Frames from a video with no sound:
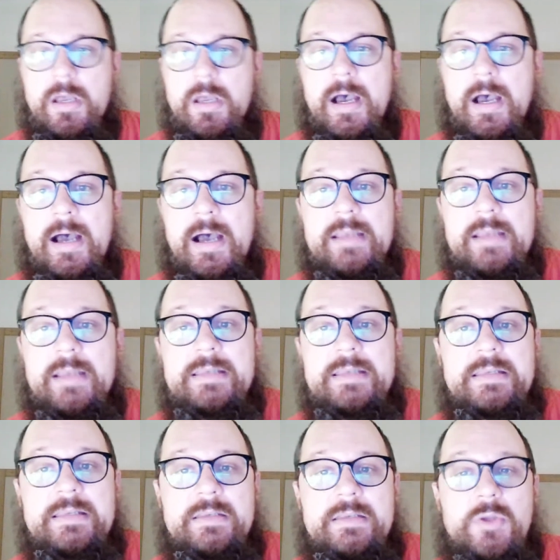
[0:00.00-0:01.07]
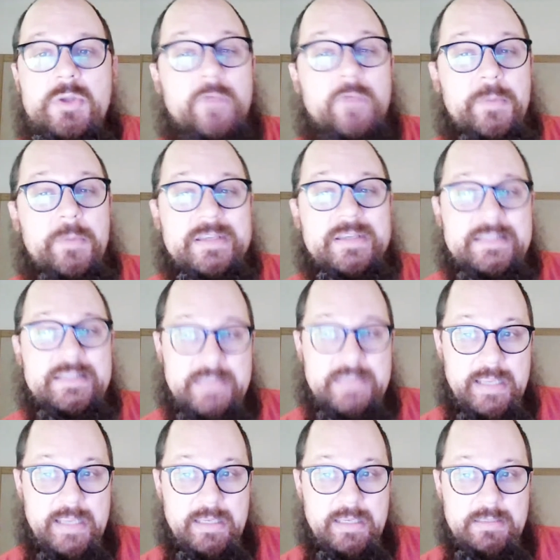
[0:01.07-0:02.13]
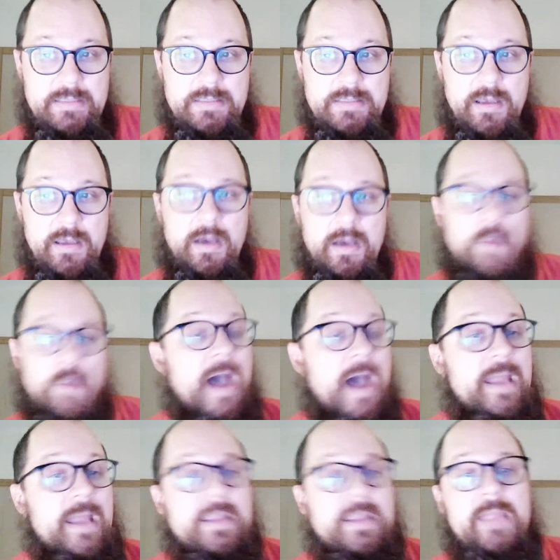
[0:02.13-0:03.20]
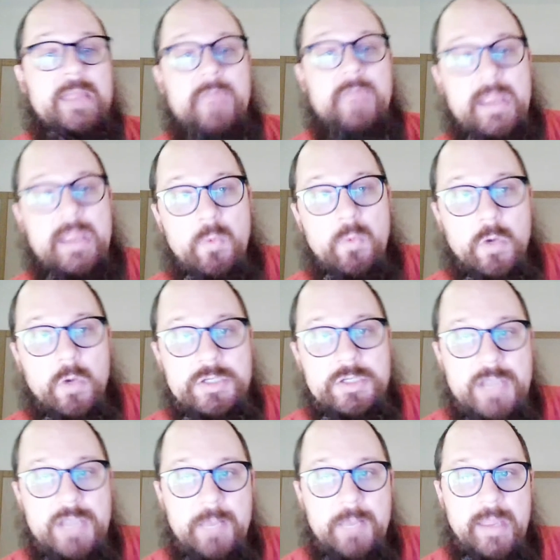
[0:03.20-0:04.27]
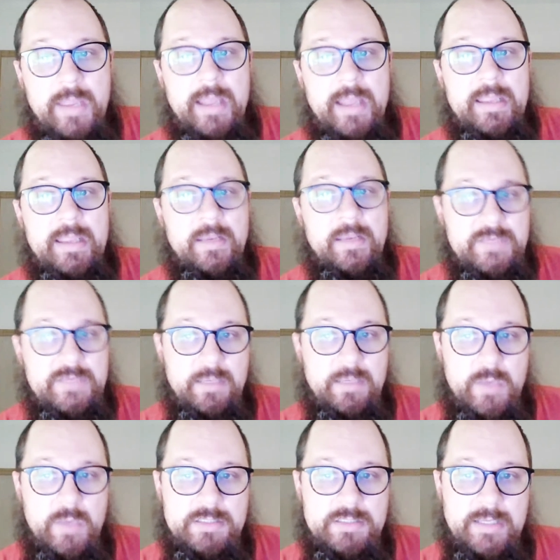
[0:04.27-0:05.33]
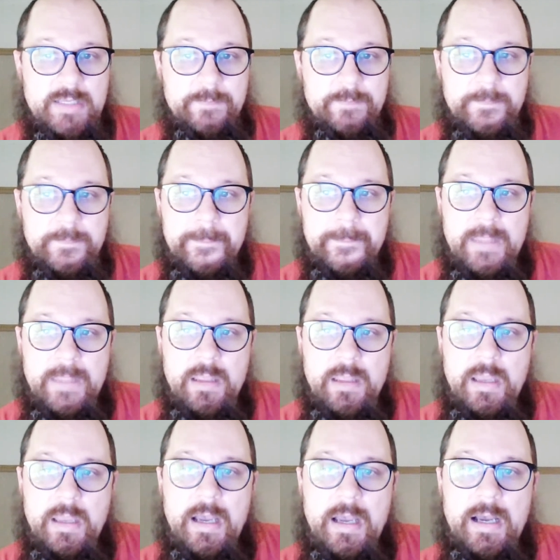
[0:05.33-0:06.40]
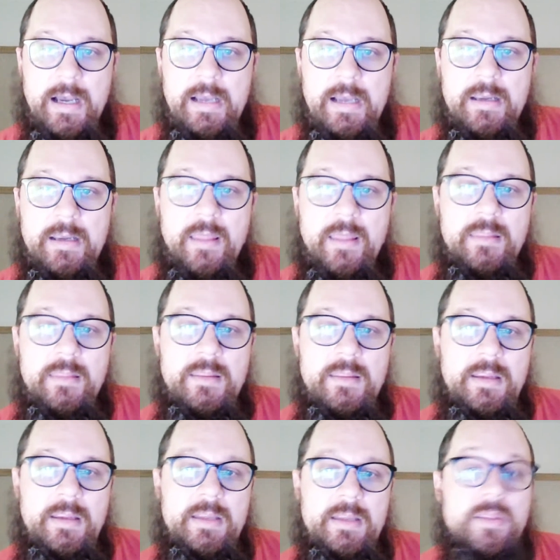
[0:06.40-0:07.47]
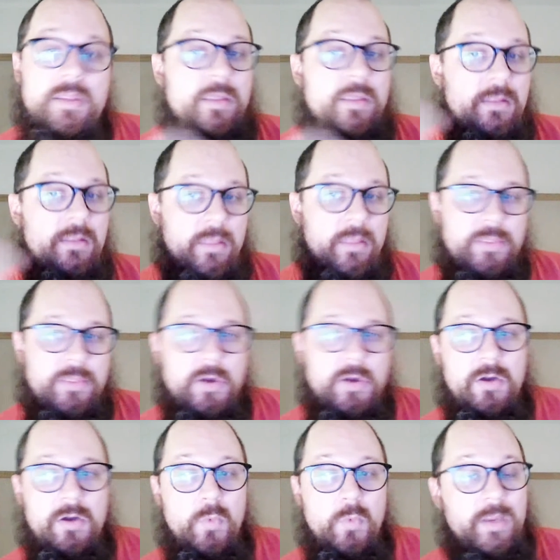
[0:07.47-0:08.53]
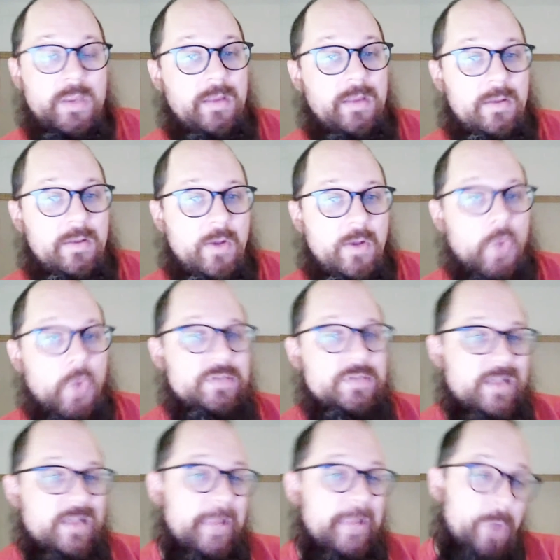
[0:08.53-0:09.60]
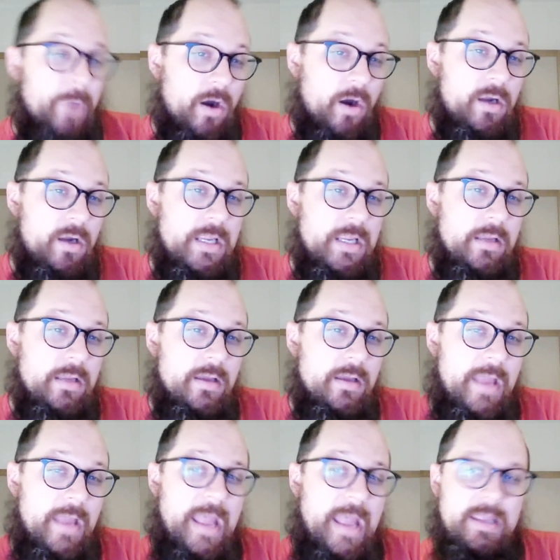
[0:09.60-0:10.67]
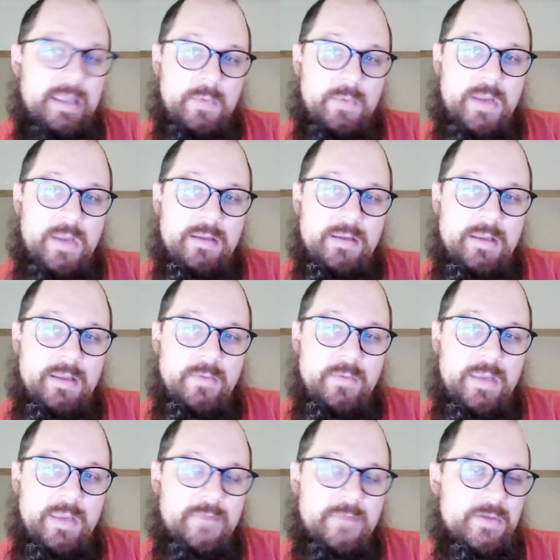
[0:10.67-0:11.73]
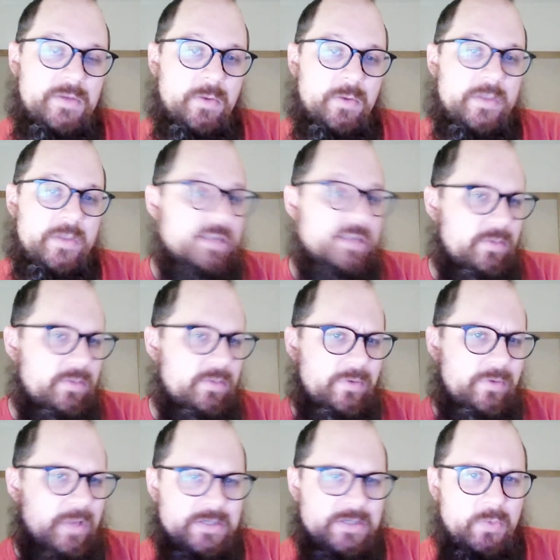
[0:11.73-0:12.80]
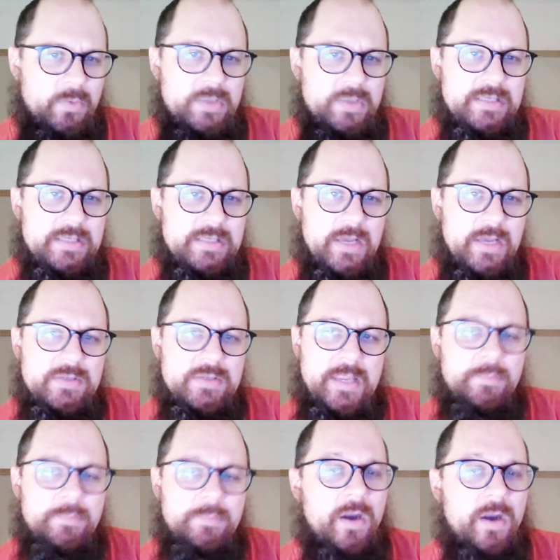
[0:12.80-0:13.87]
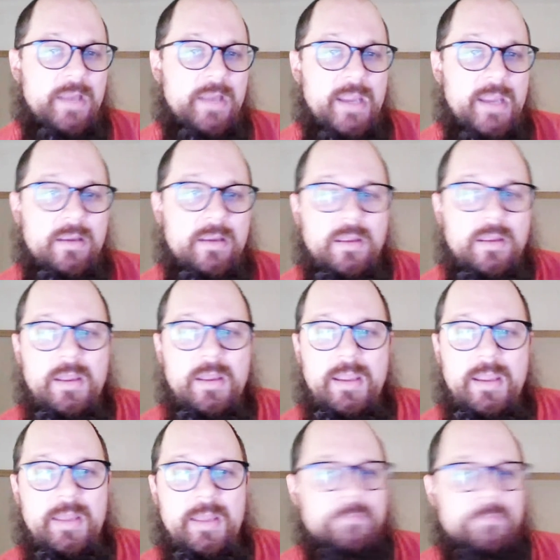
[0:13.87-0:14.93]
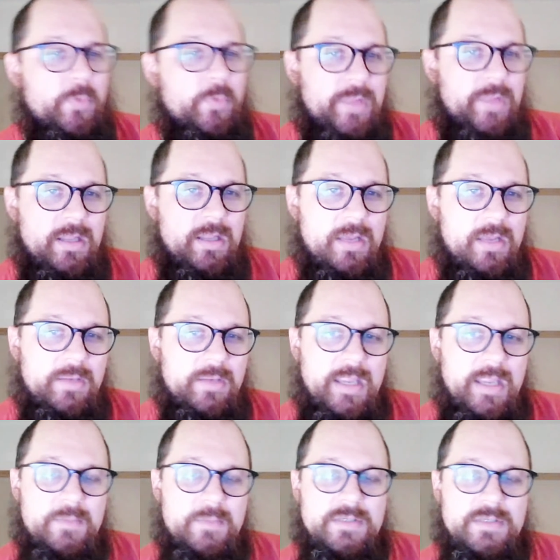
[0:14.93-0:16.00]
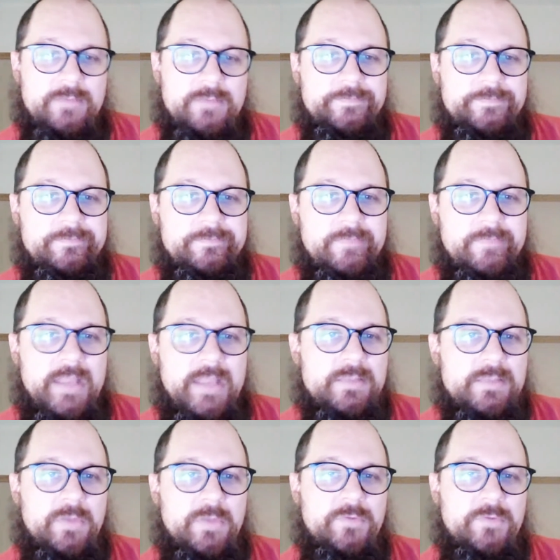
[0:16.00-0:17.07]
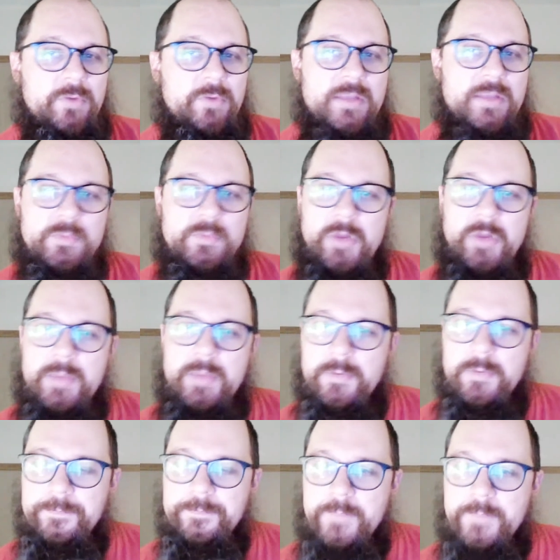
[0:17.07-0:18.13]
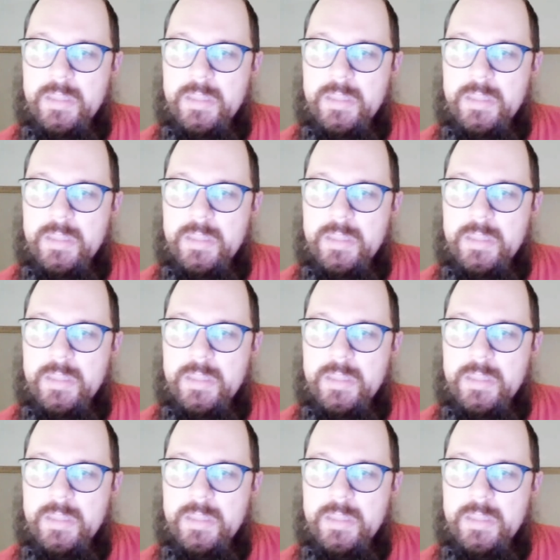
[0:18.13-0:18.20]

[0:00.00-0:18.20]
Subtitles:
On November 2nd, I gave a workshop at NFT NYC. On the 3rd, we hosted a party at NFT NYC. We actually rented out a barcade, and we played a lot of games and ate some good food and met some great people.